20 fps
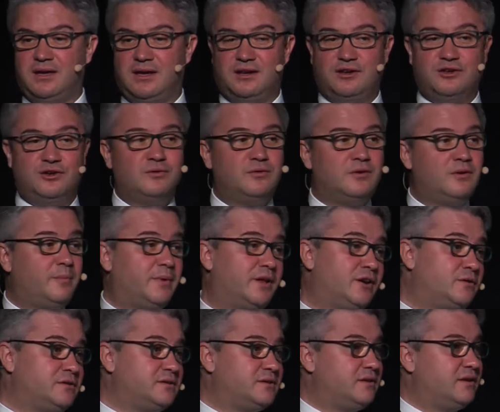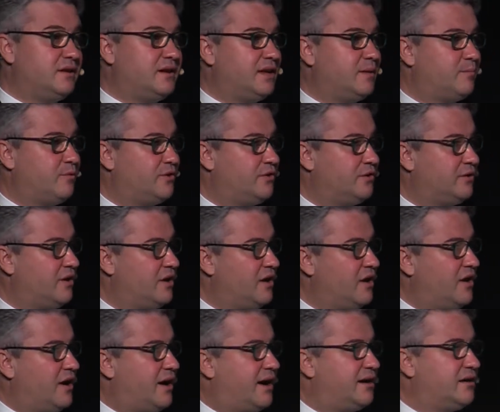in Europe and also in the neighborhood
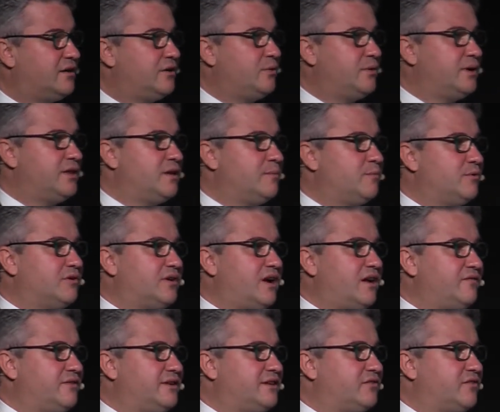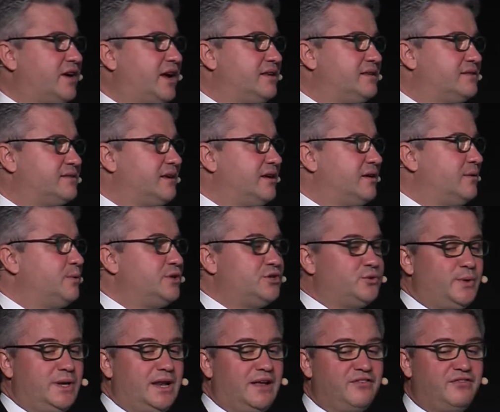are knowing demographic trends which
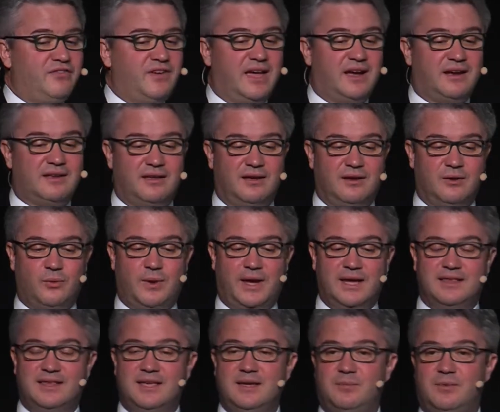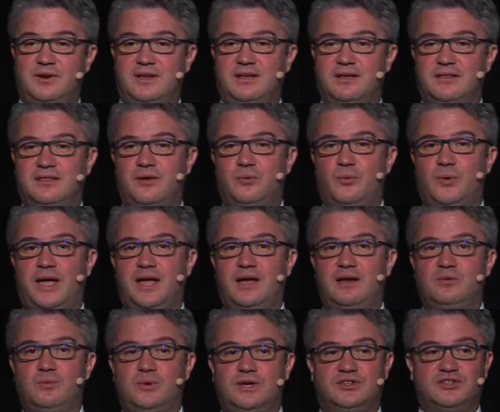will affect quite deeply the way
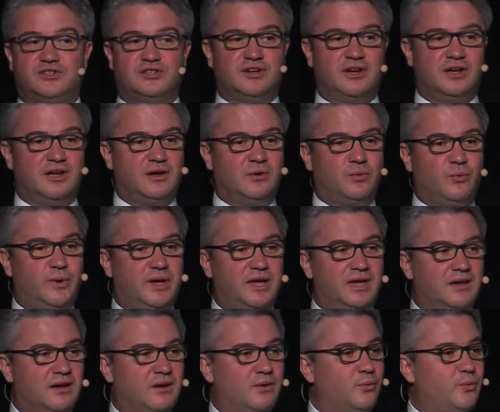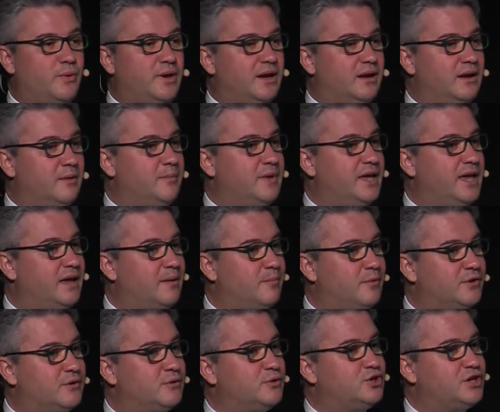in which we will be able
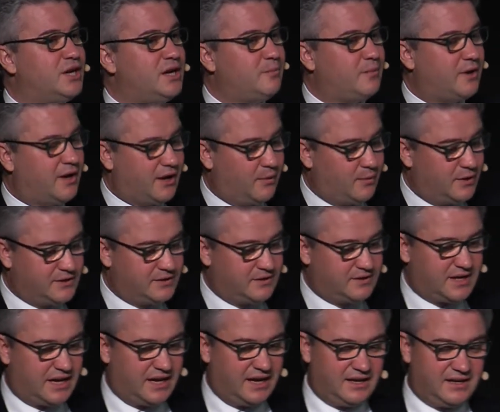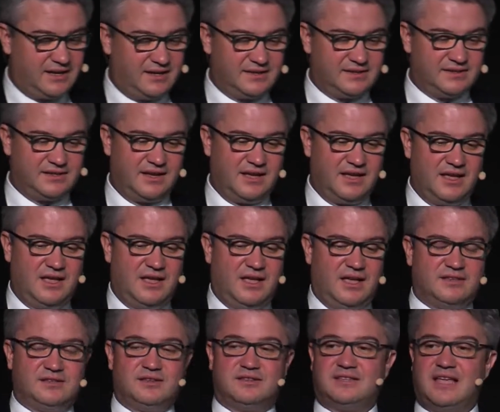to shape our societies.
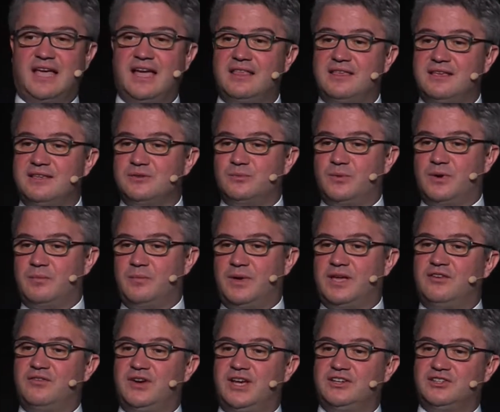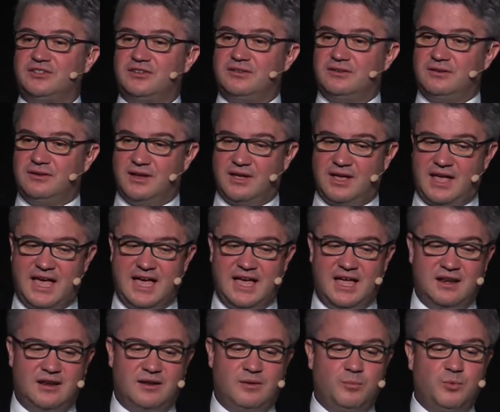Societies where migration
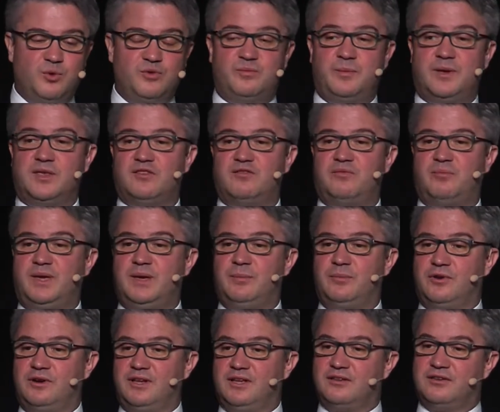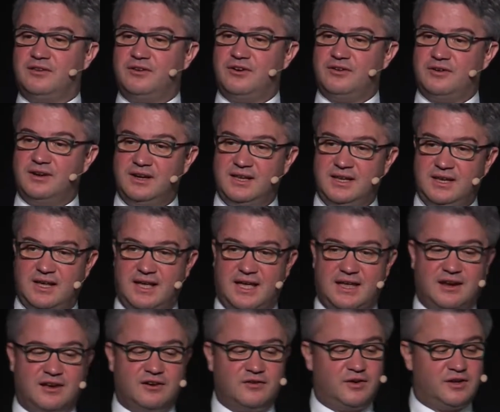and movement of people internally and
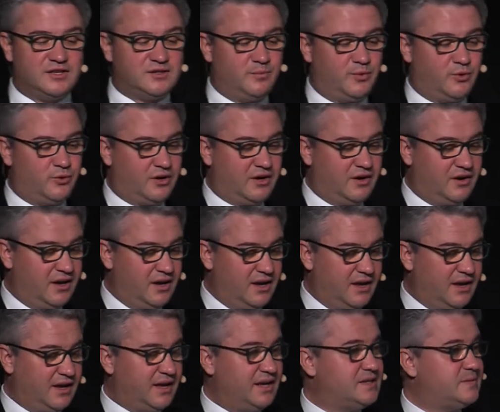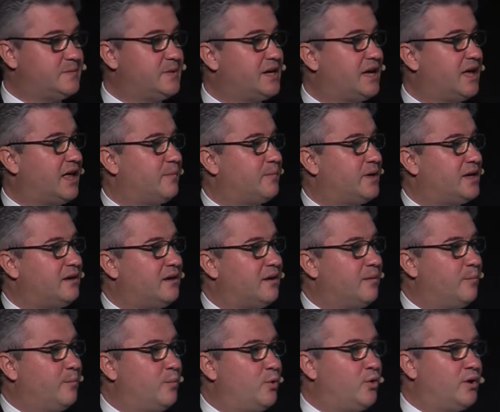across border is becoming
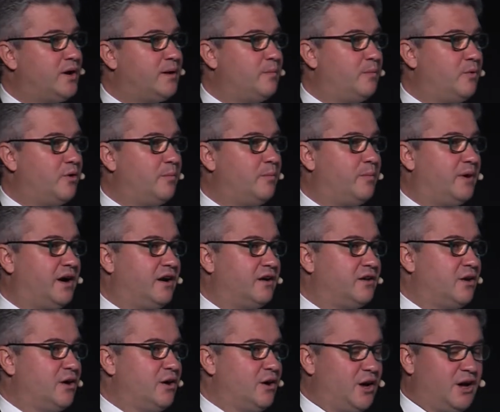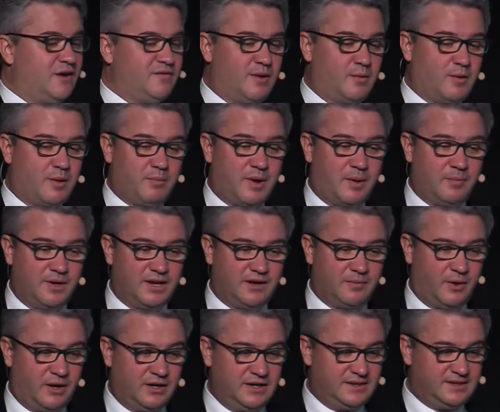more and more part of our public
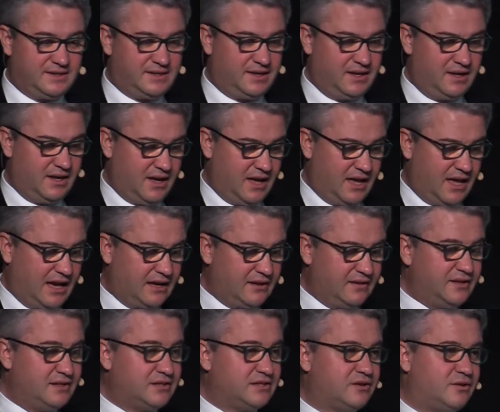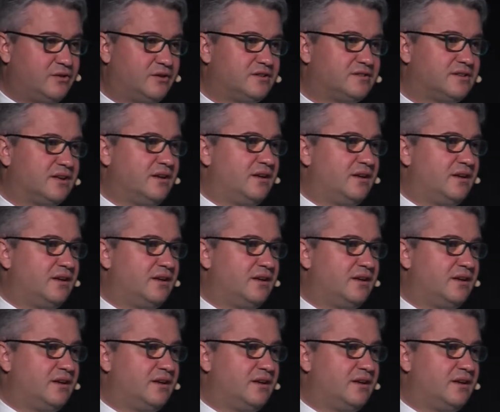policy and discourse,